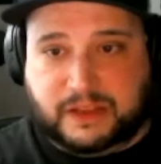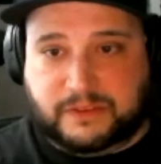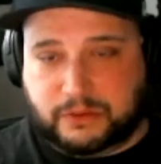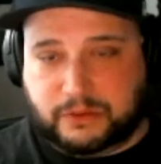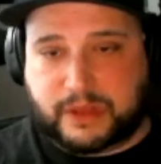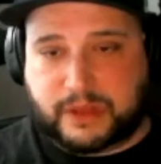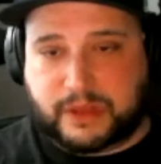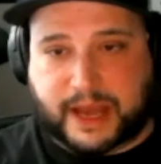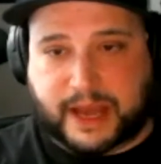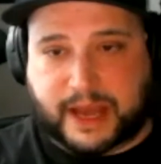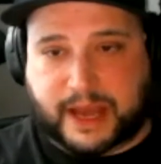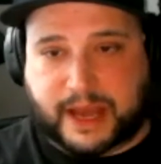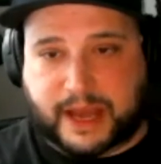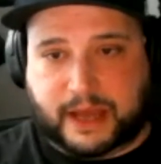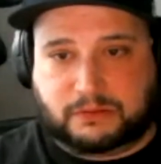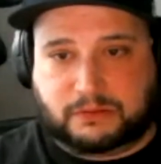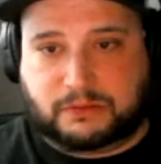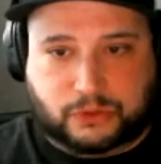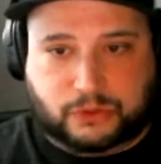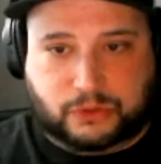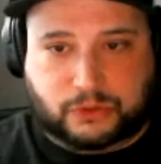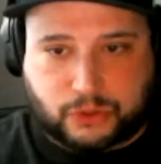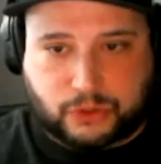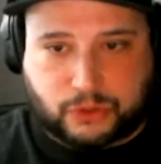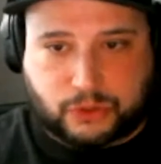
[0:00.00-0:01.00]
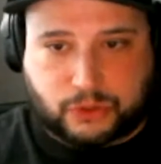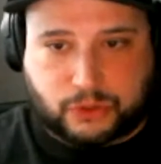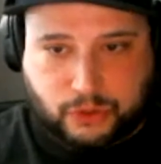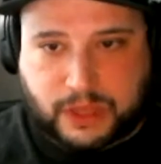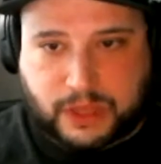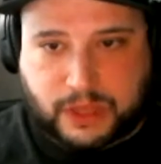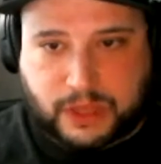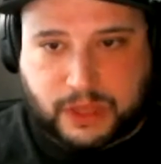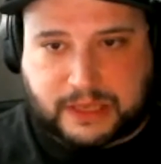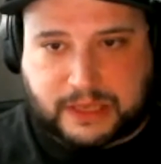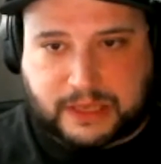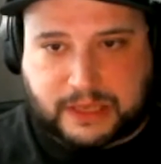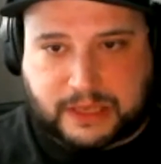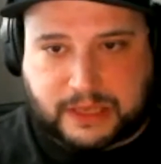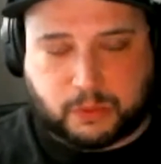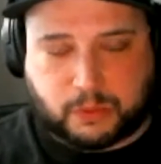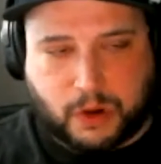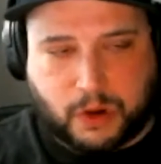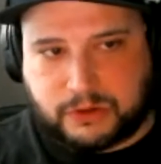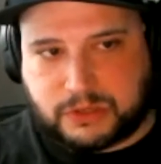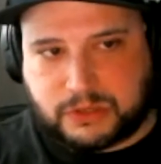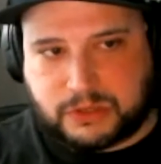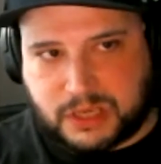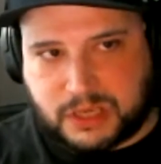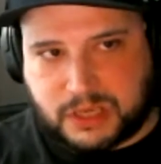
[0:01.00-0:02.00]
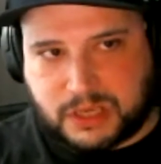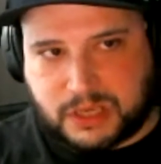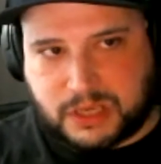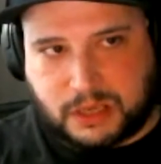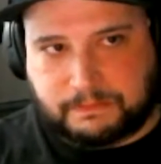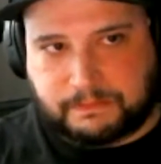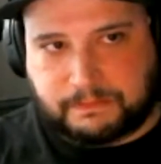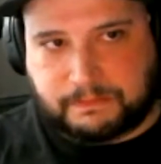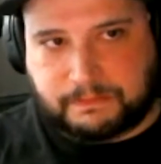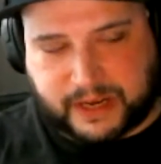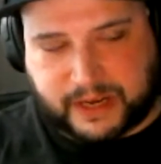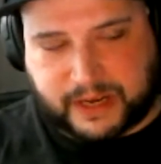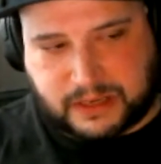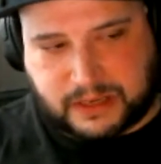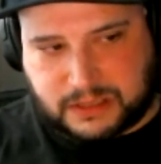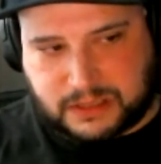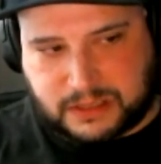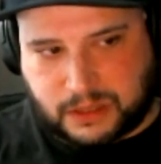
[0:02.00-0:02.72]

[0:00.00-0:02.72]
And that's why see, like I said, the Pulumis,